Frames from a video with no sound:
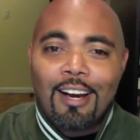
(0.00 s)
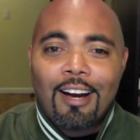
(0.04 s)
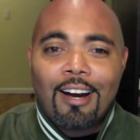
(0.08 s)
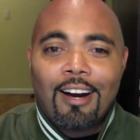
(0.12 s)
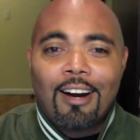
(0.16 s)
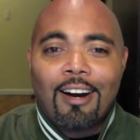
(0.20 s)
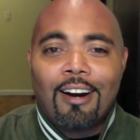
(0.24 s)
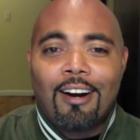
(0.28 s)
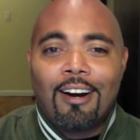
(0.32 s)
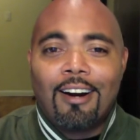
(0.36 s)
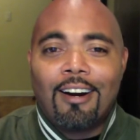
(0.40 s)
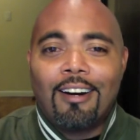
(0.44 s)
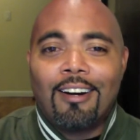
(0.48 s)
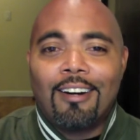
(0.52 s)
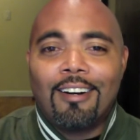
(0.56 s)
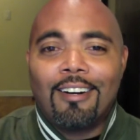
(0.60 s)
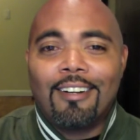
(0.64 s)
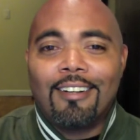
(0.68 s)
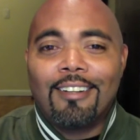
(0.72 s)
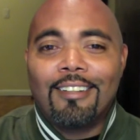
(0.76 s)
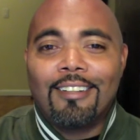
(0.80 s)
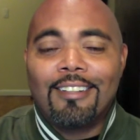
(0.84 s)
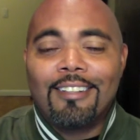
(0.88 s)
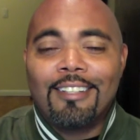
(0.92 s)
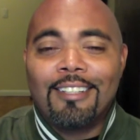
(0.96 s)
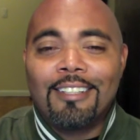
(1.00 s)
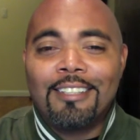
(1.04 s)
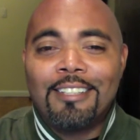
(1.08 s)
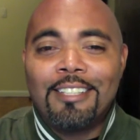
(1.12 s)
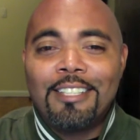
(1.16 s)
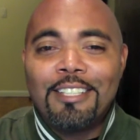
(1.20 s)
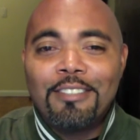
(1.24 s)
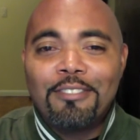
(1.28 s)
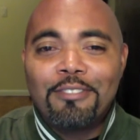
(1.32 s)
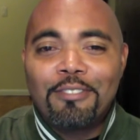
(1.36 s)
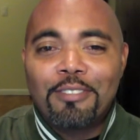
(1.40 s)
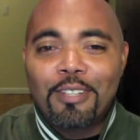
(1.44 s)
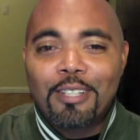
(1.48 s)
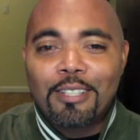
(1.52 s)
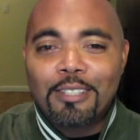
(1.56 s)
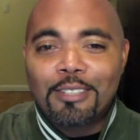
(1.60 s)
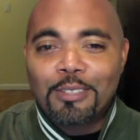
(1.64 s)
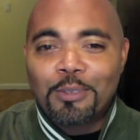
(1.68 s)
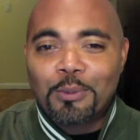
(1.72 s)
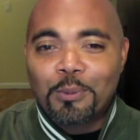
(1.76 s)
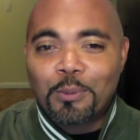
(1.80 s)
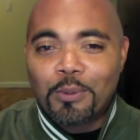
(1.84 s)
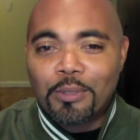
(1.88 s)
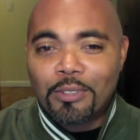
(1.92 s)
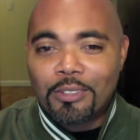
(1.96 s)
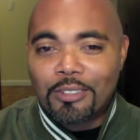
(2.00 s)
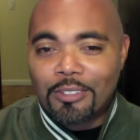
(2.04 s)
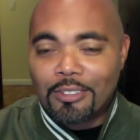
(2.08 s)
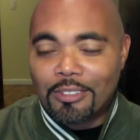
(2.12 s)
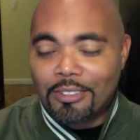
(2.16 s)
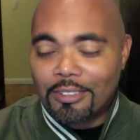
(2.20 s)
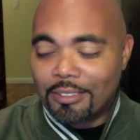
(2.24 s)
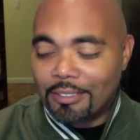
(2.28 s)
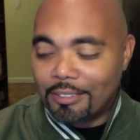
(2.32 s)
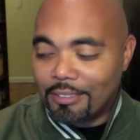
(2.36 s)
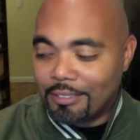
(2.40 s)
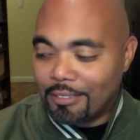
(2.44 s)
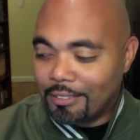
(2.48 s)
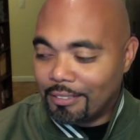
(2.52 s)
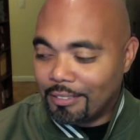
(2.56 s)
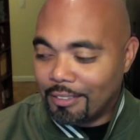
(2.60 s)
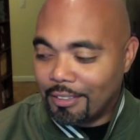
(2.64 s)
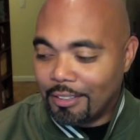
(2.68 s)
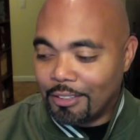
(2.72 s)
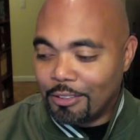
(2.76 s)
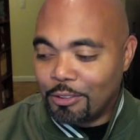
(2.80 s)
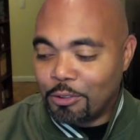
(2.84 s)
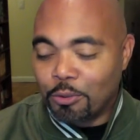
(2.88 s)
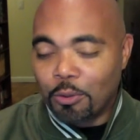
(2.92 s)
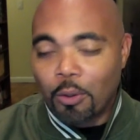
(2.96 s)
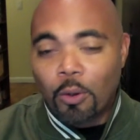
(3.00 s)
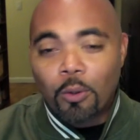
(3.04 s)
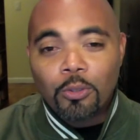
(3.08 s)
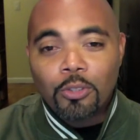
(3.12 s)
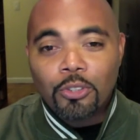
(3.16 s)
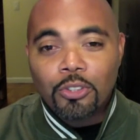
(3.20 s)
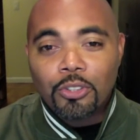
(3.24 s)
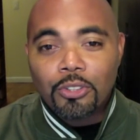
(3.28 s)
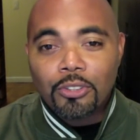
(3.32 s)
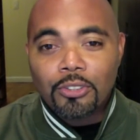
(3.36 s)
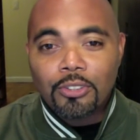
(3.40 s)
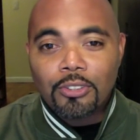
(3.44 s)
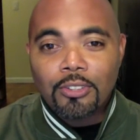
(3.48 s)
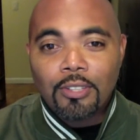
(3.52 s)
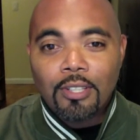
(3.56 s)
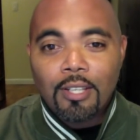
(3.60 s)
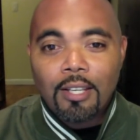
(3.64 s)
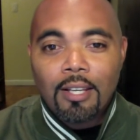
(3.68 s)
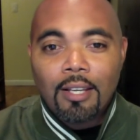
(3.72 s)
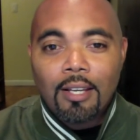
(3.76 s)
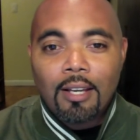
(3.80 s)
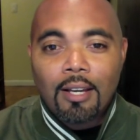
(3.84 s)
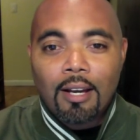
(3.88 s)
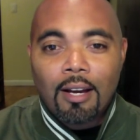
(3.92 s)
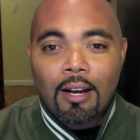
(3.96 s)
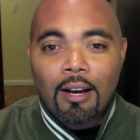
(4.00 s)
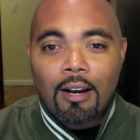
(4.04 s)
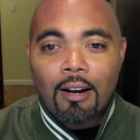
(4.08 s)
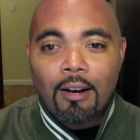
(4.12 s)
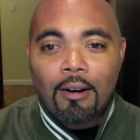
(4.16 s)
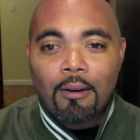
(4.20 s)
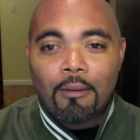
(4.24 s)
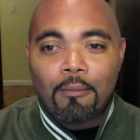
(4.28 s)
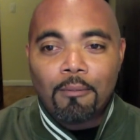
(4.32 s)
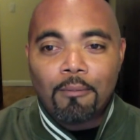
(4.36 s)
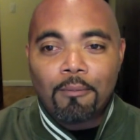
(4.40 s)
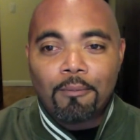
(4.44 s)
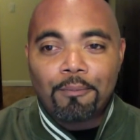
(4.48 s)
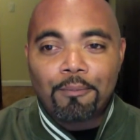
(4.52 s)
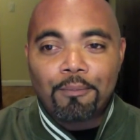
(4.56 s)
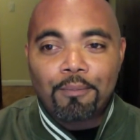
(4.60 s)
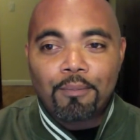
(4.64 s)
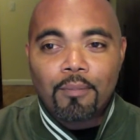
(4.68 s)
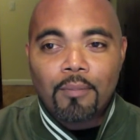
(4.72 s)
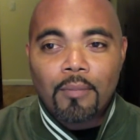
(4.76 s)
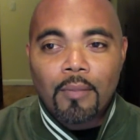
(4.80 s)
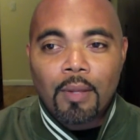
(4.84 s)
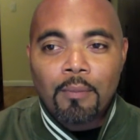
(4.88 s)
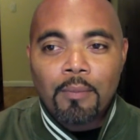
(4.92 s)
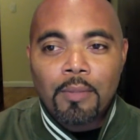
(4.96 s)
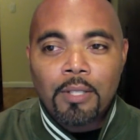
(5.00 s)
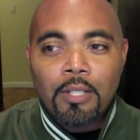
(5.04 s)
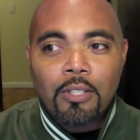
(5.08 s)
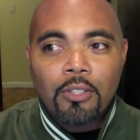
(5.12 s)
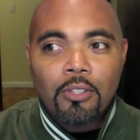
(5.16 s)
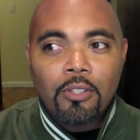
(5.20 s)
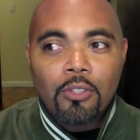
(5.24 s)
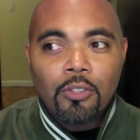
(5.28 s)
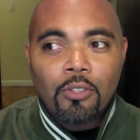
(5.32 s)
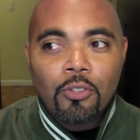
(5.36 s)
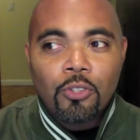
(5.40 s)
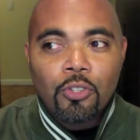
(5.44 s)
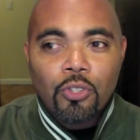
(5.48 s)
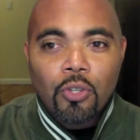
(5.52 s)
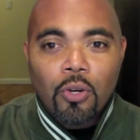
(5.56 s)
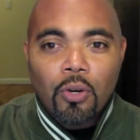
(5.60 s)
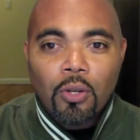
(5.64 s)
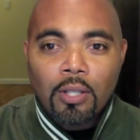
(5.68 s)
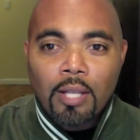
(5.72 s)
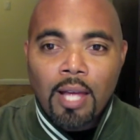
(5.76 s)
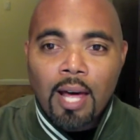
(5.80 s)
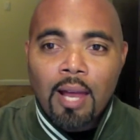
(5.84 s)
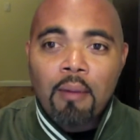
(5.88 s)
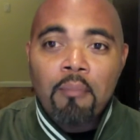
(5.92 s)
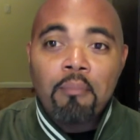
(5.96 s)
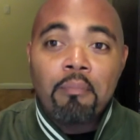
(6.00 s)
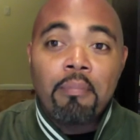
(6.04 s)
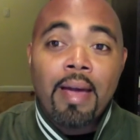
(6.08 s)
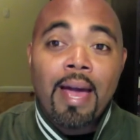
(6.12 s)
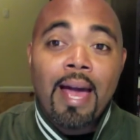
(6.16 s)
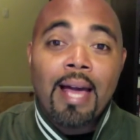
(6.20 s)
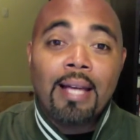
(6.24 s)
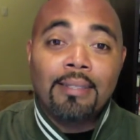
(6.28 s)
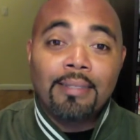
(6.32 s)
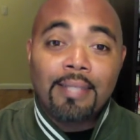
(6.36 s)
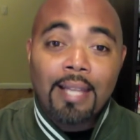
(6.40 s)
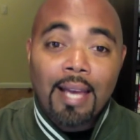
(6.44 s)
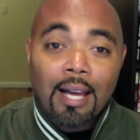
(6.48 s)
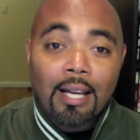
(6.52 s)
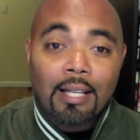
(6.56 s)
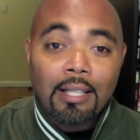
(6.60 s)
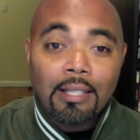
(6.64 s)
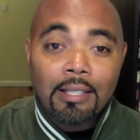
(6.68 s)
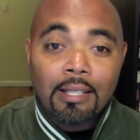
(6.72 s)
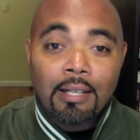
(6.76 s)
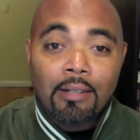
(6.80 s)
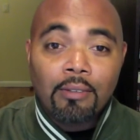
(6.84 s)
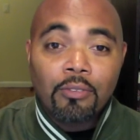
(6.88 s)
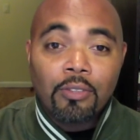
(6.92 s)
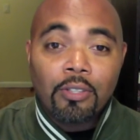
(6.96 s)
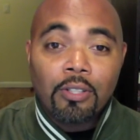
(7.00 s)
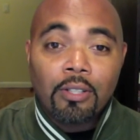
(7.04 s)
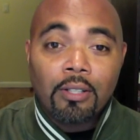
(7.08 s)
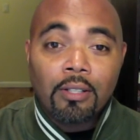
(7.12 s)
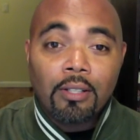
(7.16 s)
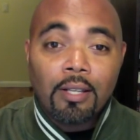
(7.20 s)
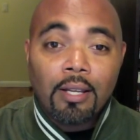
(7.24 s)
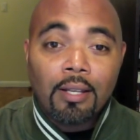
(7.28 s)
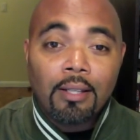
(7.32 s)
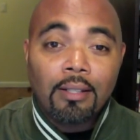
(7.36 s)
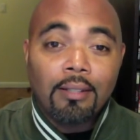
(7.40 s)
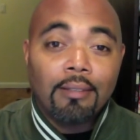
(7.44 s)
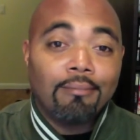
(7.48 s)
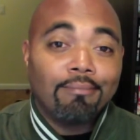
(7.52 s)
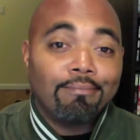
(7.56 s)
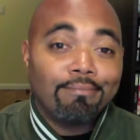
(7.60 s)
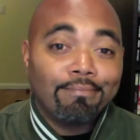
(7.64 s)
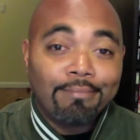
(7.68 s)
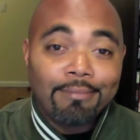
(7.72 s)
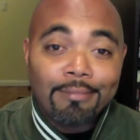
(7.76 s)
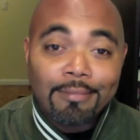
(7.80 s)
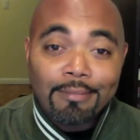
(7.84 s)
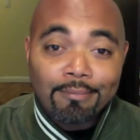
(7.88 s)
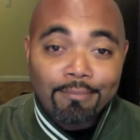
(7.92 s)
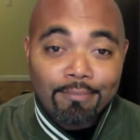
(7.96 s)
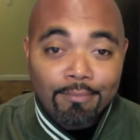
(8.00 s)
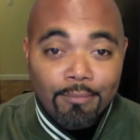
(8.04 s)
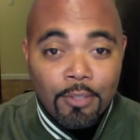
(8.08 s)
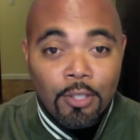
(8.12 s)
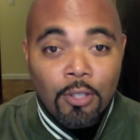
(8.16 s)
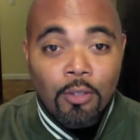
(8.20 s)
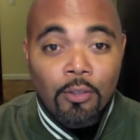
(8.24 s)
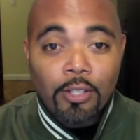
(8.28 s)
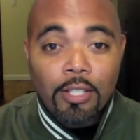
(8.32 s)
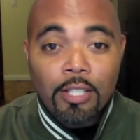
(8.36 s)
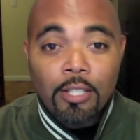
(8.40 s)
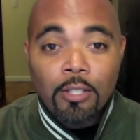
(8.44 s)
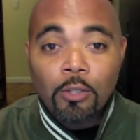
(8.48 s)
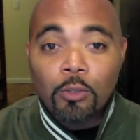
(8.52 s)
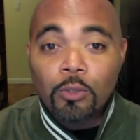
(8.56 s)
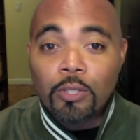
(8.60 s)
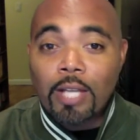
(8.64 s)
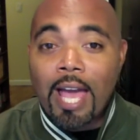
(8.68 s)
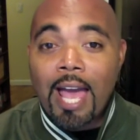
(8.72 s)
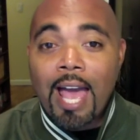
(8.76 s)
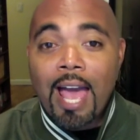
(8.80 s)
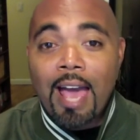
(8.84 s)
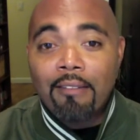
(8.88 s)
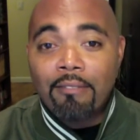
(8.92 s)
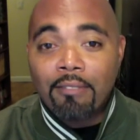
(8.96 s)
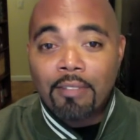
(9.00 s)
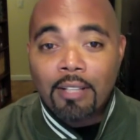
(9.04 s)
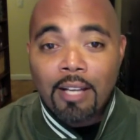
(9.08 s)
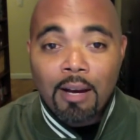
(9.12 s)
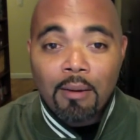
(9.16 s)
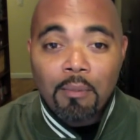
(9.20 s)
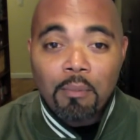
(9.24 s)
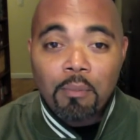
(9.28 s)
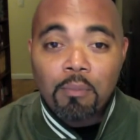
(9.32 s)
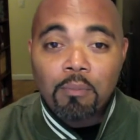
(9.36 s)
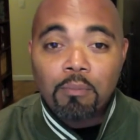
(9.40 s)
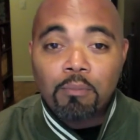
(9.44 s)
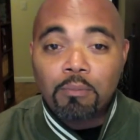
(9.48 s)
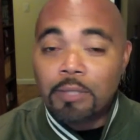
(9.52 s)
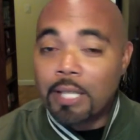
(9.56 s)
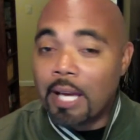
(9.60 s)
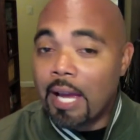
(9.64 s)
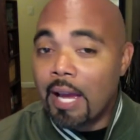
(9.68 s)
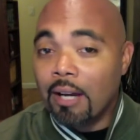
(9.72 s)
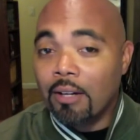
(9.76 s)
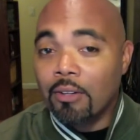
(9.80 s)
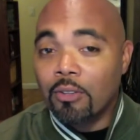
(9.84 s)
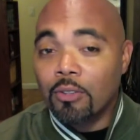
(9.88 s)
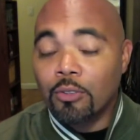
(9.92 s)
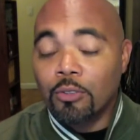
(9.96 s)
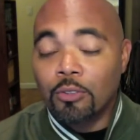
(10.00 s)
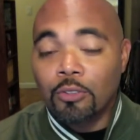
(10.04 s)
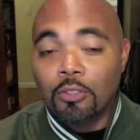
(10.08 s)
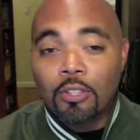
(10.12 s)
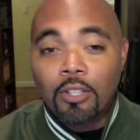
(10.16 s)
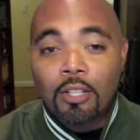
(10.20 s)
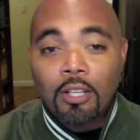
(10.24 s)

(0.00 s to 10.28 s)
The defense was atrocious. You saw a lot of bad tackling out there, and the Eagles have not tackled